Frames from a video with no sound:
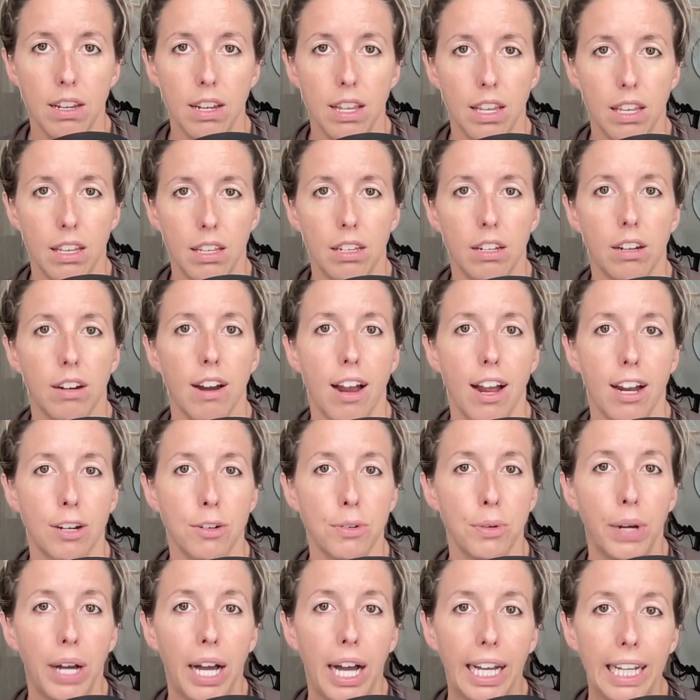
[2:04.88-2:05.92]
and your
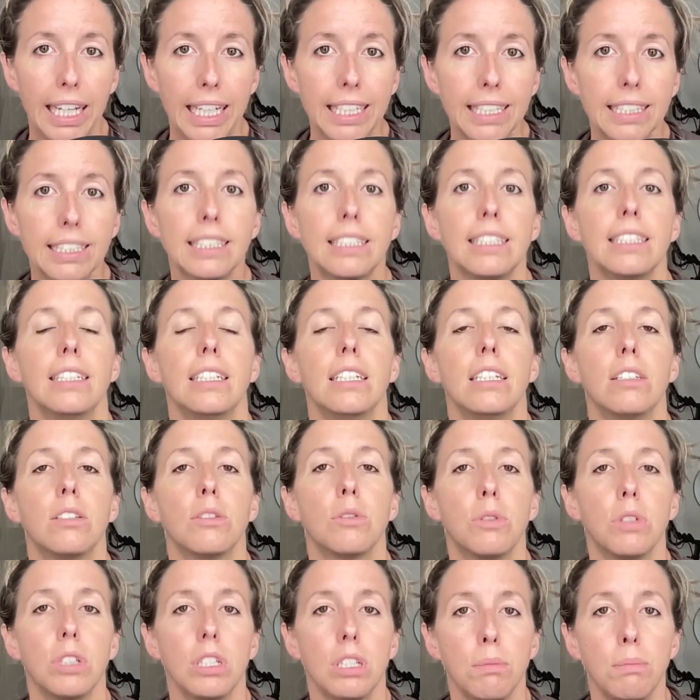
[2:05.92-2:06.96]
actual height is
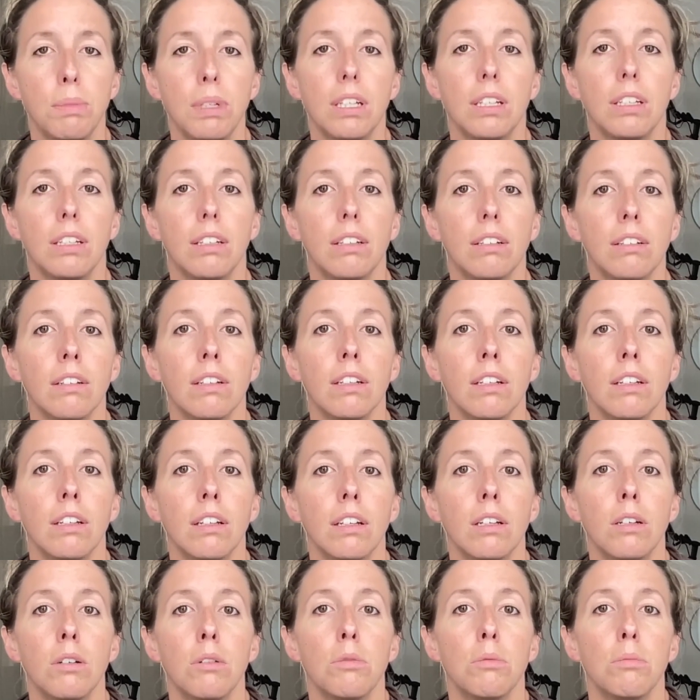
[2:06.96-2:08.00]
going to be
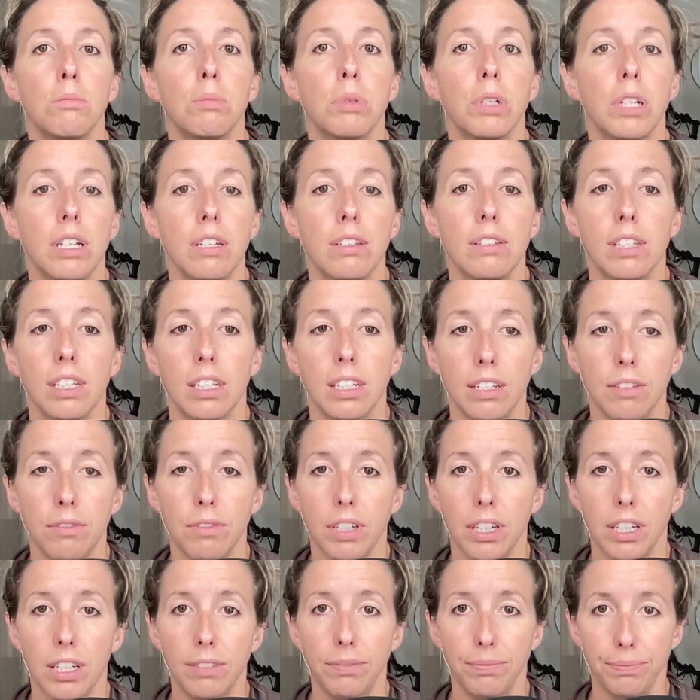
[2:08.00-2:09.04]
pretty
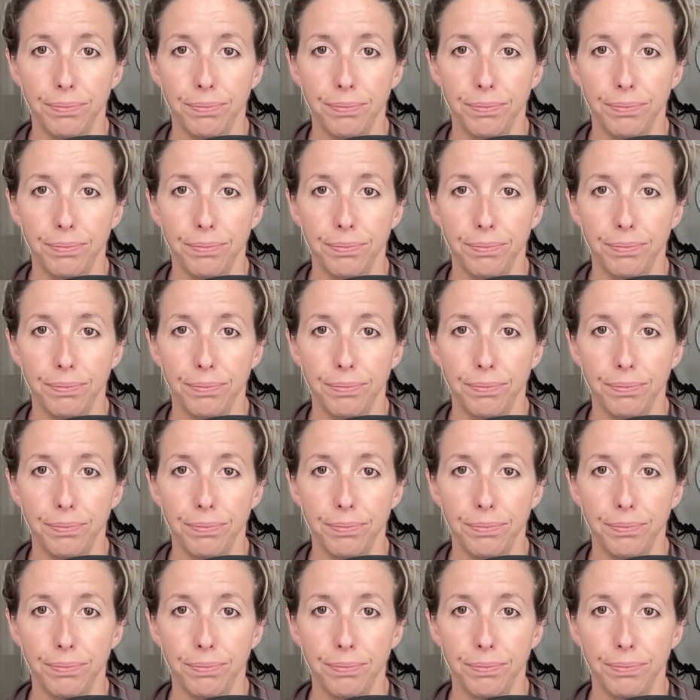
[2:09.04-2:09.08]
significant.